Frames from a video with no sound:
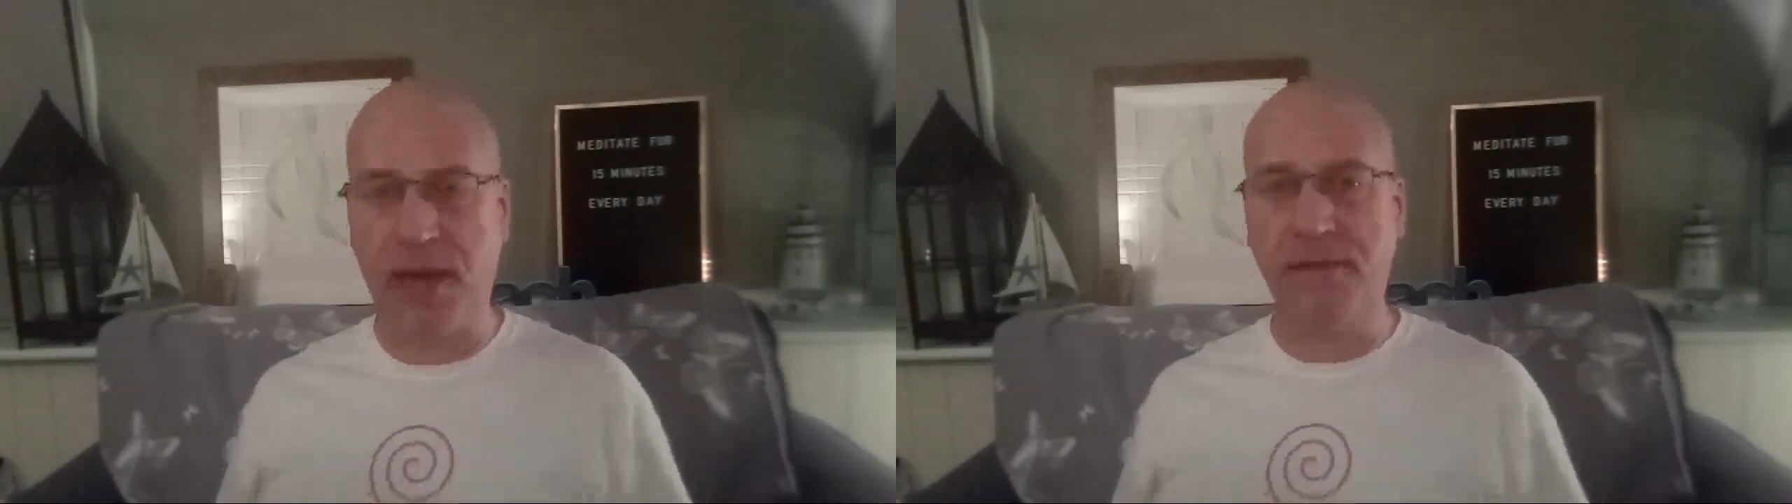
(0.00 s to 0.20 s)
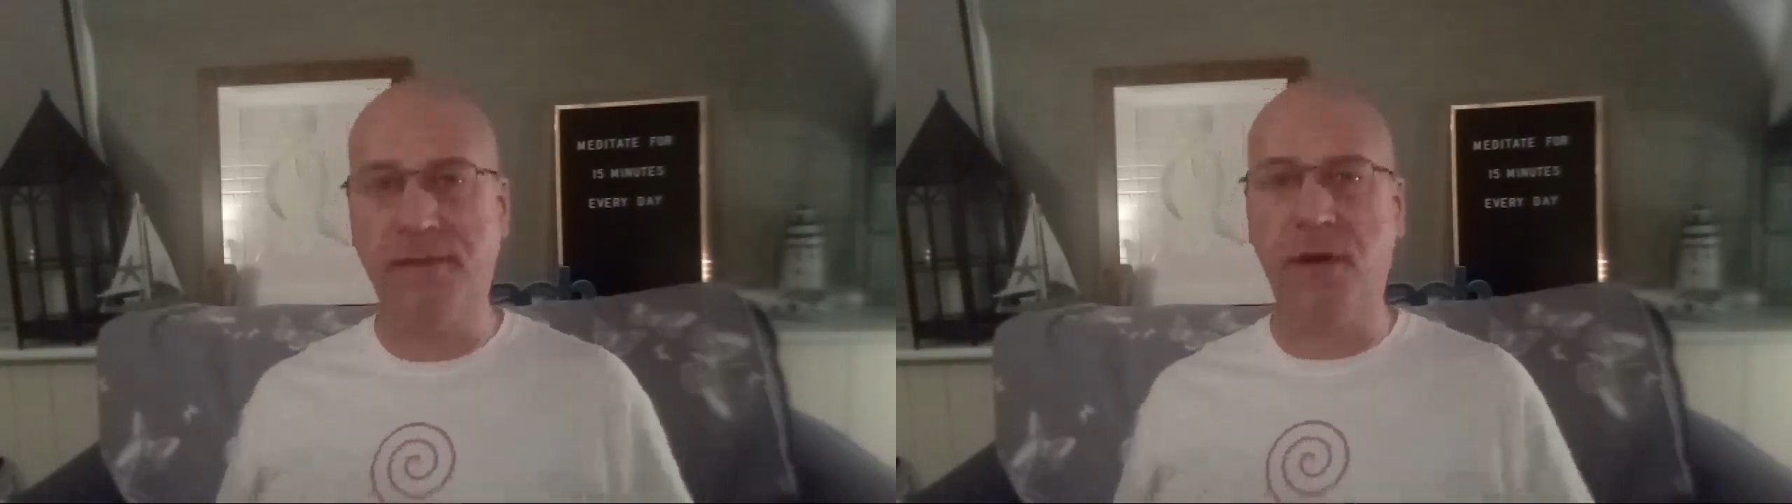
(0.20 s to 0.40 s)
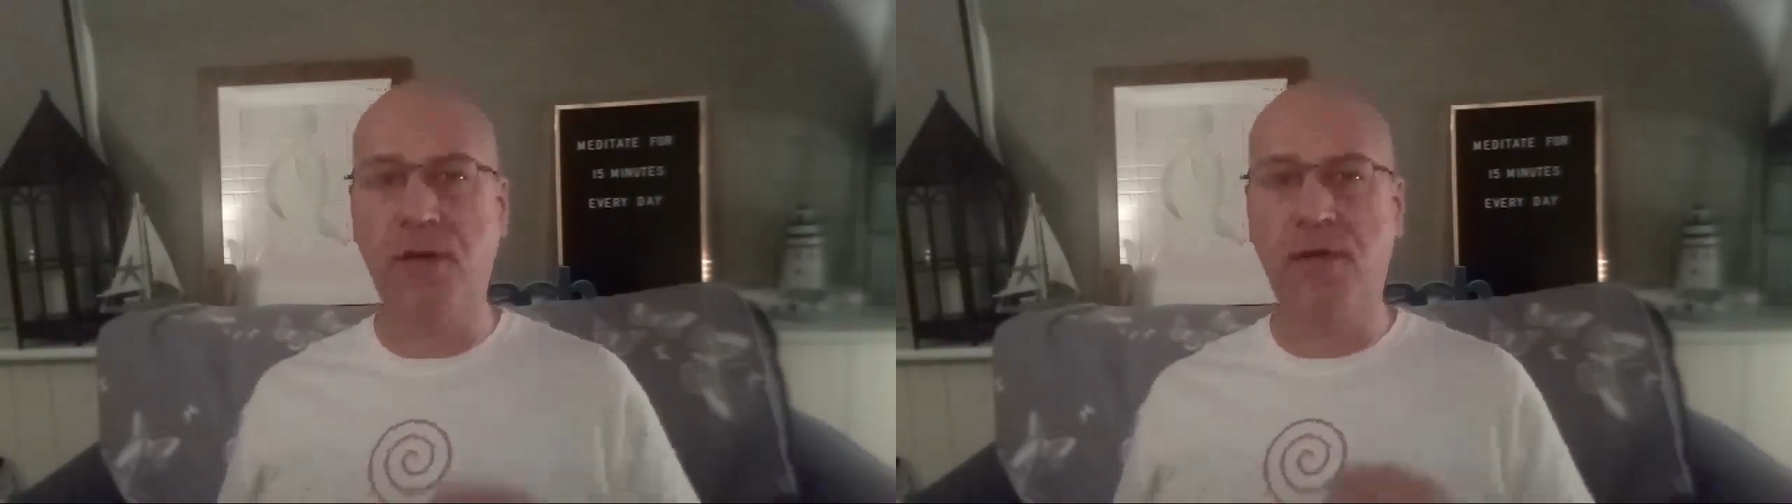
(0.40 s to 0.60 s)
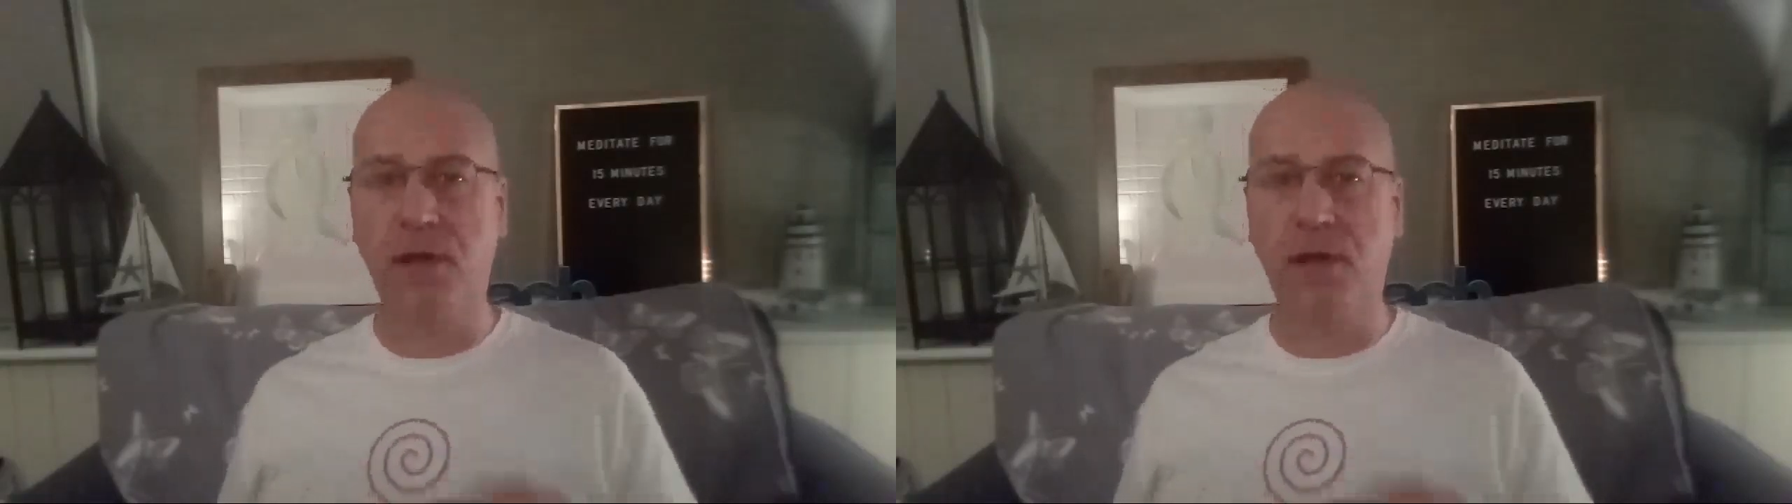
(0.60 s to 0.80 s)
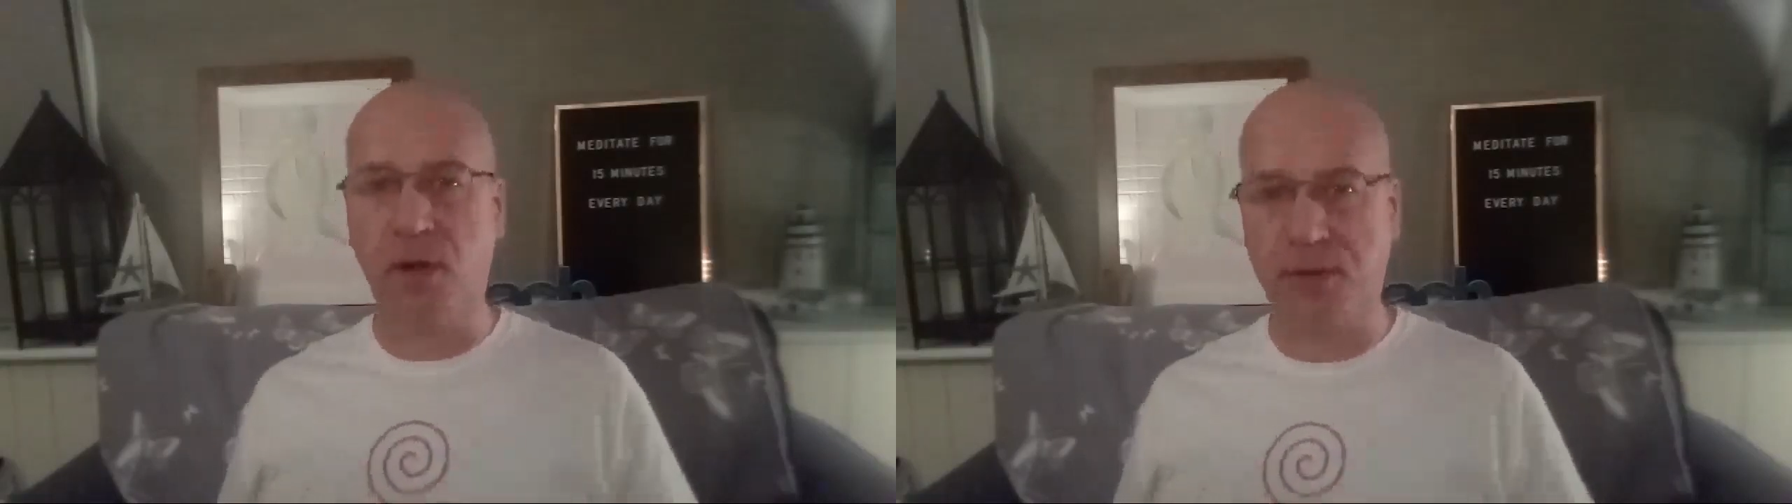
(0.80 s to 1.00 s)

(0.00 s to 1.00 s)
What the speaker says: and follow the law of